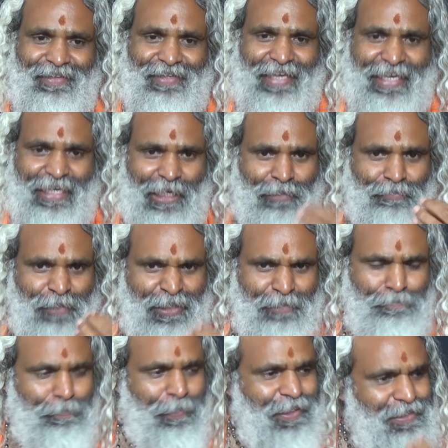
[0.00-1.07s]
A
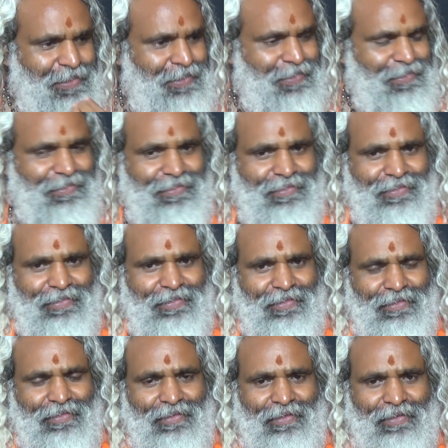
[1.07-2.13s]
common person,
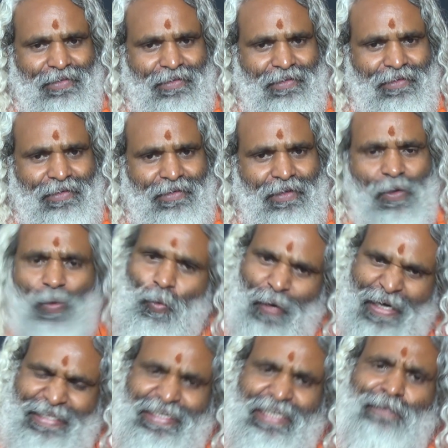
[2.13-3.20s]

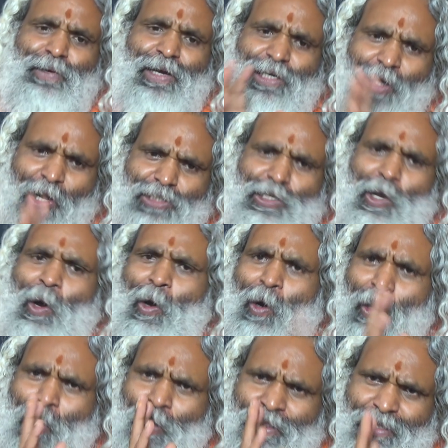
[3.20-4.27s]
whatever does,
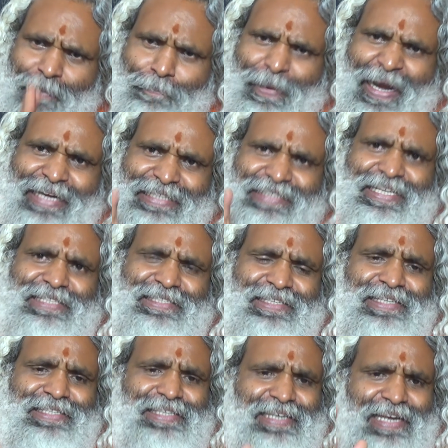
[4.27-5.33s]
all the practices
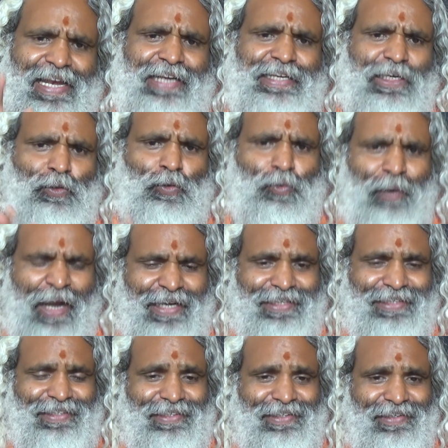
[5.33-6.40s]
is related to
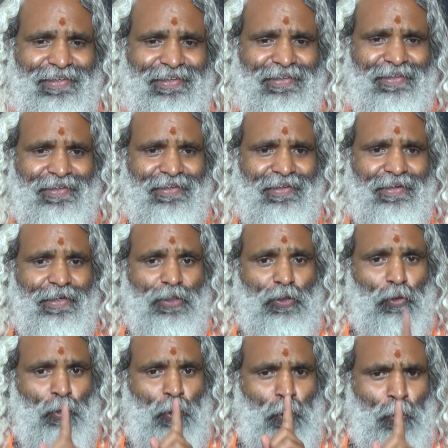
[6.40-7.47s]
what?
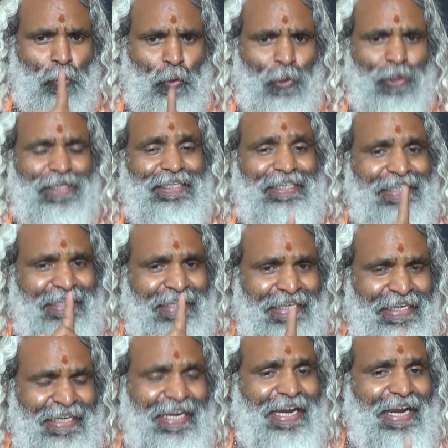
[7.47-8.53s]
To
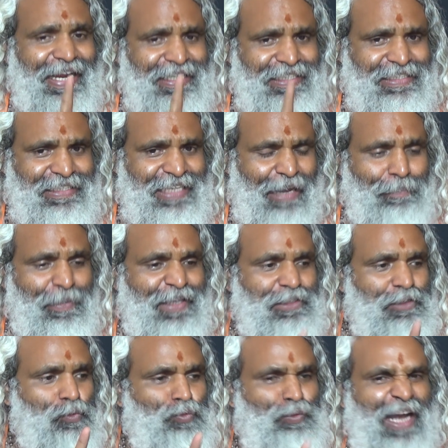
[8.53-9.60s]

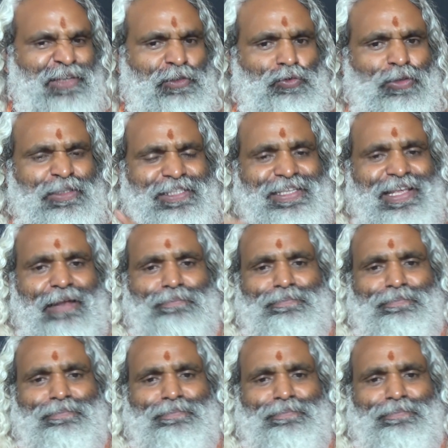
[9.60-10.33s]
re-establish one's own self.